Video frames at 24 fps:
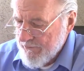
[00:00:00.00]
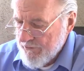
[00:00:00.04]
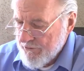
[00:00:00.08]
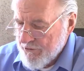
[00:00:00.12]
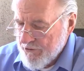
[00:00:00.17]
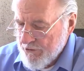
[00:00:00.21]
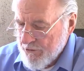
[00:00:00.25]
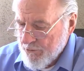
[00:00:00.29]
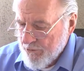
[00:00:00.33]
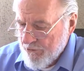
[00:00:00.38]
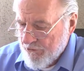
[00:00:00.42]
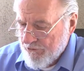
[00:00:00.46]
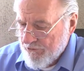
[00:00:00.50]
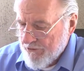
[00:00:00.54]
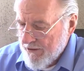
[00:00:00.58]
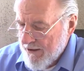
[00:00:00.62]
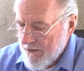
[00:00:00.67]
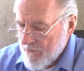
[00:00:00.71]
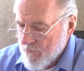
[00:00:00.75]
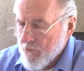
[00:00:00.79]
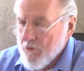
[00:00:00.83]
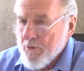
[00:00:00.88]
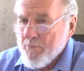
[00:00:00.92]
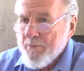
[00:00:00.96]
The Jewish
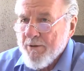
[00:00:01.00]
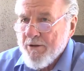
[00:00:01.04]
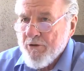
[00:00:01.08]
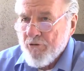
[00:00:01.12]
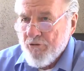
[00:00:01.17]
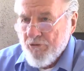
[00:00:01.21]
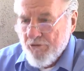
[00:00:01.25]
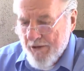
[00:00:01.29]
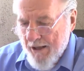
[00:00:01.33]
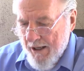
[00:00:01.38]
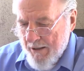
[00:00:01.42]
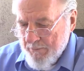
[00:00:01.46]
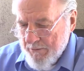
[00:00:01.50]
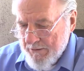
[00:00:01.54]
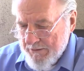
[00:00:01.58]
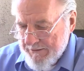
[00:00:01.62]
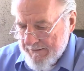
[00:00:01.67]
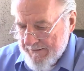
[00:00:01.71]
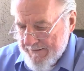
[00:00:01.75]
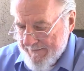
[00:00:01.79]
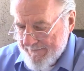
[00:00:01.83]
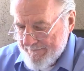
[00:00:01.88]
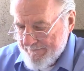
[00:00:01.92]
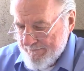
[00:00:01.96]
state will be
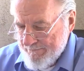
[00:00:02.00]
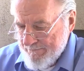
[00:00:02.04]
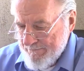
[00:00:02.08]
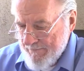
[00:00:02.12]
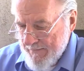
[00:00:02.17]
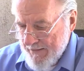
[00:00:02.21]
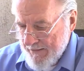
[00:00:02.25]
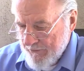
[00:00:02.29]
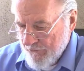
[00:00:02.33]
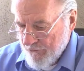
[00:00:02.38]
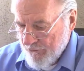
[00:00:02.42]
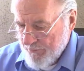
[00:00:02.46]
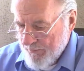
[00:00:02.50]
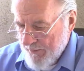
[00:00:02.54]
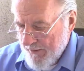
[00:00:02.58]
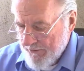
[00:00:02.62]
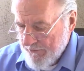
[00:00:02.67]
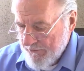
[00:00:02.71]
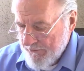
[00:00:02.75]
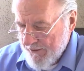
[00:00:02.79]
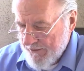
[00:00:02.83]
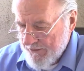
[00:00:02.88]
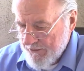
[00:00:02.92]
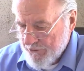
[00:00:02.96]
established. It is
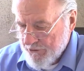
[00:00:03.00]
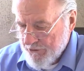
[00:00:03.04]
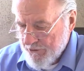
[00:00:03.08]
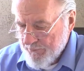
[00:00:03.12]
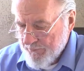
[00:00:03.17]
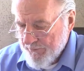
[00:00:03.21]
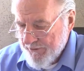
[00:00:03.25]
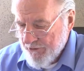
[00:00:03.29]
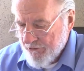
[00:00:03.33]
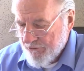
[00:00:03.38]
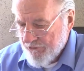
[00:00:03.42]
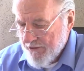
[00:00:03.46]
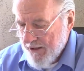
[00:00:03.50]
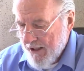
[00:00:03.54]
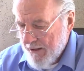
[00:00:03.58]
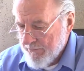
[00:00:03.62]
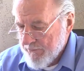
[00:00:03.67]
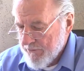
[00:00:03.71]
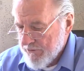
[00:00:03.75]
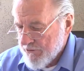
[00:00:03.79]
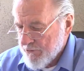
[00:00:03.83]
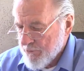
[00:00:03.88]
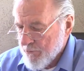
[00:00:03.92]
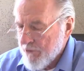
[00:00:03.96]
better that it should be
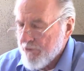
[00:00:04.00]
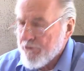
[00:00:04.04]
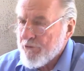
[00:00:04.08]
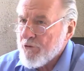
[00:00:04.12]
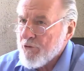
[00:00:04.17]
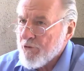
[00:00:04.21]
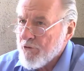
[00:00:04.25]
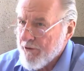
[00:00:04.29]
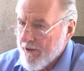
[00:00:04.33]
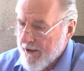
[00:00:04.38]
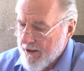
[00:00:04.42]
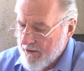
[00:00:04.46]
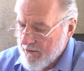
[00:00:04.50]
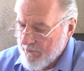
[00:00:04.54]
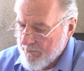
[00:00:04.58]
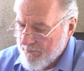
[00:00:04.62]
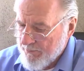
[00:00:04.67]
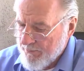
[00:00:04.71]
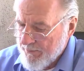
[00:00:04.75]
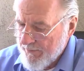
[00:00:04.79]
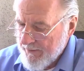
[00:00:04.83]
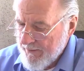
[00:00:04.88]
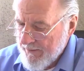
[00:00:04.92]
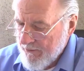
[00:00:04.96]
established with your
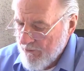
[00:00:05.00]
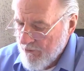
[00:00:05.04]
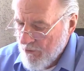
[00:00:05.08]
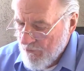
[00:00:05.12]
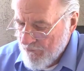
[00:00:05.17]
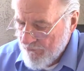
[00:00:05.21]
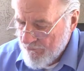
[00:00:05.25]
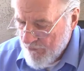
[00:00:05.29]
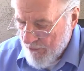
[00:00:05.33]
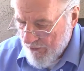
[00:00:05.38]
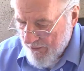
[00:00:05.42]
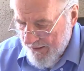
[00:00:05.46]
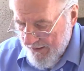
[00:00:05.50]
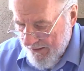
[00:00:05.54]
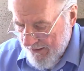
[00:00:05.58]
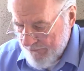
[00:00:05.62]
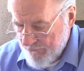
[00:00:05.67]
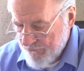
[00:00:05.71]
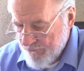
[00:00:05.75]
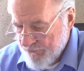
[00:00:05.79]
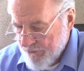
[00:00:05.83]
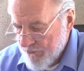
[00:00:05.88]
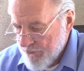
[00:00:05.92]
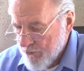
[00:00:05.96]
help
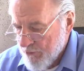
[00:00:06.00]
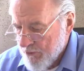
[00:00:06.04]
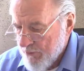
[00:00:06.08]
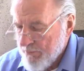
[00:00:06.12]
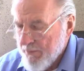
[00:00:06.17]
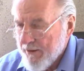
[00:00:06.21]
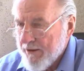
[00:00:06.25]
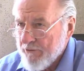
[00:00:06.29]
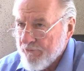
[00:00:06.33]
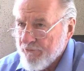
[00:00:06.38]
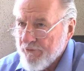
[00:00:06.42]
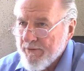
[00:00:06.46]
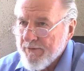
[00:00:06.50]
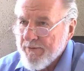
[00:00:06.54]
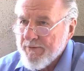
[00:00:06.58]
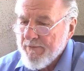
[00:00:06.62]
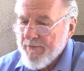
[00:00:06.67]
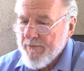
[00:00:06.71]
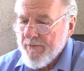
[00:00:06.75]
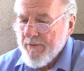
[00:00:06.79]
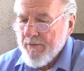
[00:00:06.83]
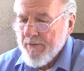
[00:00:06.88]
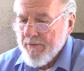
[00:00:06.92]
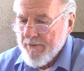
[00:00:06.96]
and for your benefit
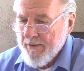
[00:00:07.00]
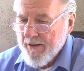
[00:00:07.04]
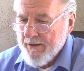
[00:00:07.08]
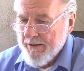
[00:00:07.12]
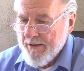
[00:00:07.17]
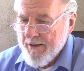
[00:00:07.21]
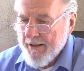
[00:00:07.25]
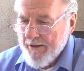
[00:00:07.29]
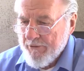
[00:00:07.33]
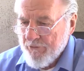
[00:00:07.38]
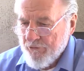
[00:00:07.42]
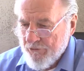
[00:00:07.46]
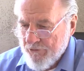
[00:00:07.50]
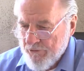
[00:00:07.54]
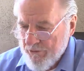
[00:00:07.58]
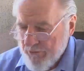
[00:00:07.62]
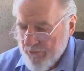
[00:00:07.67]
than against